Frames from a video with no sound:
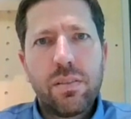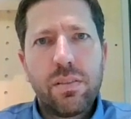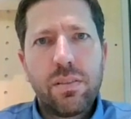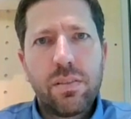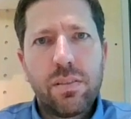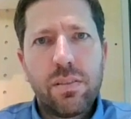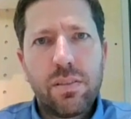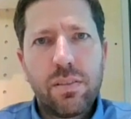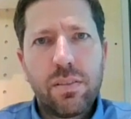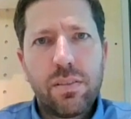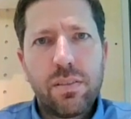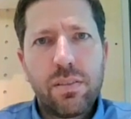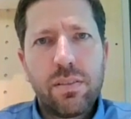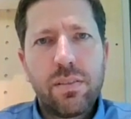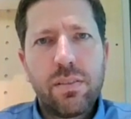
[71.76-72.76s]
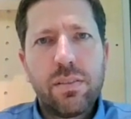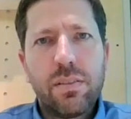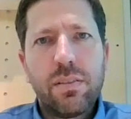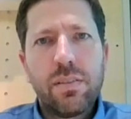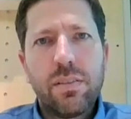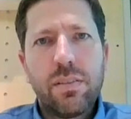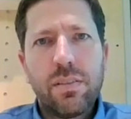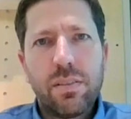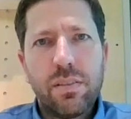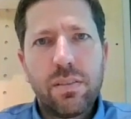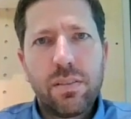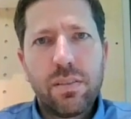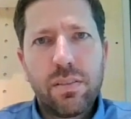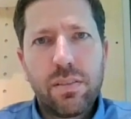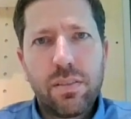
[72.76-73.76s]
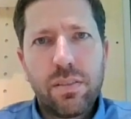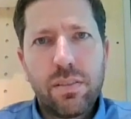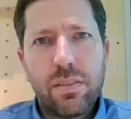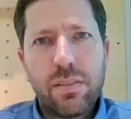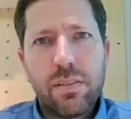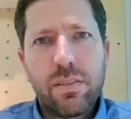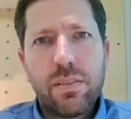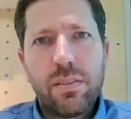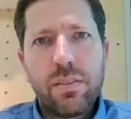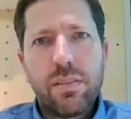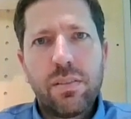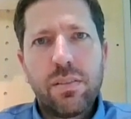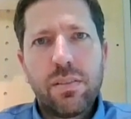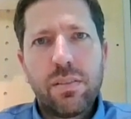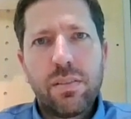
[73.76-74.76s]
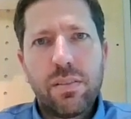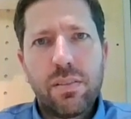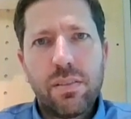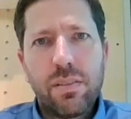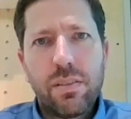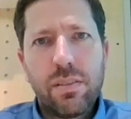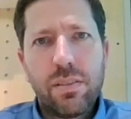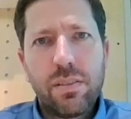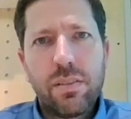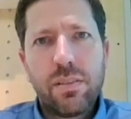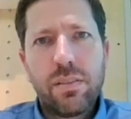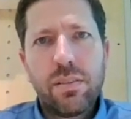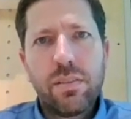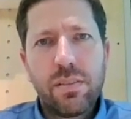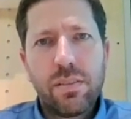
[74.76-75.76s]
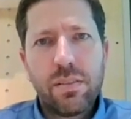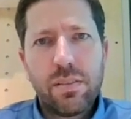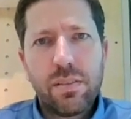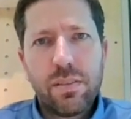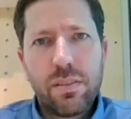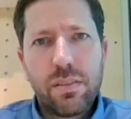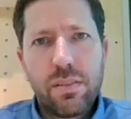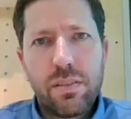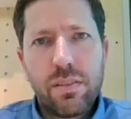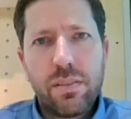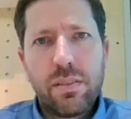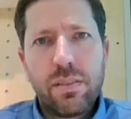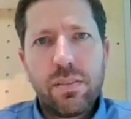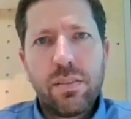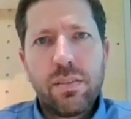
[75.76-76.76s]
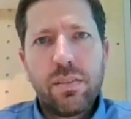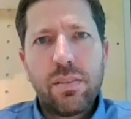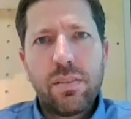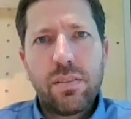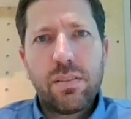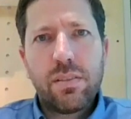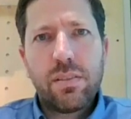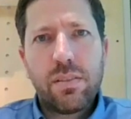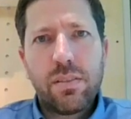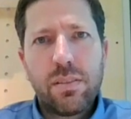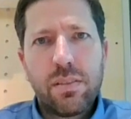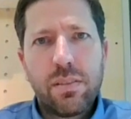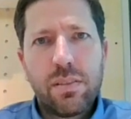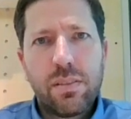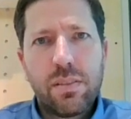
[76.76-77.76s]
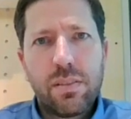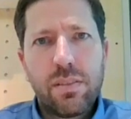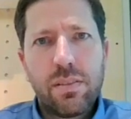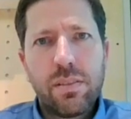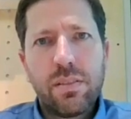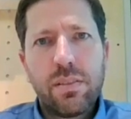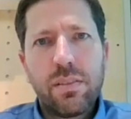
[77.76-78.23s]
The person shown says nothing.